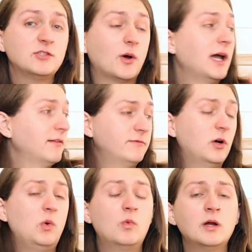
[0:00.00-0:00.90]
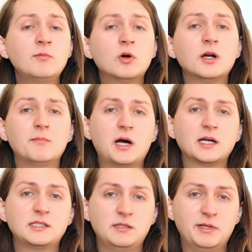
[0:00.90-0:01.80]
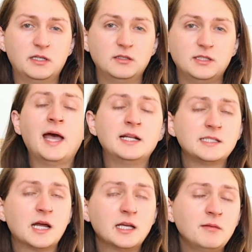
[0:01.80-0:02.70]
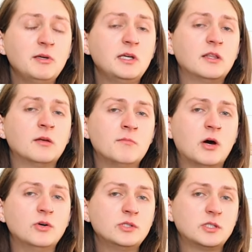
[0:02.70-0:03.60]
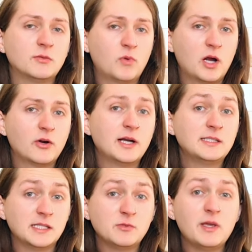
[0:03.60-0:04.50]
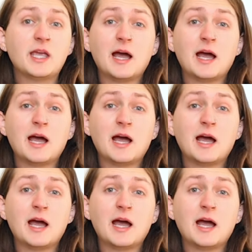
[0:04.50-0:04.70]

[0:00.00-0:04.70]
So I have 1 more box to build, and it's not gonna be the most progress this week.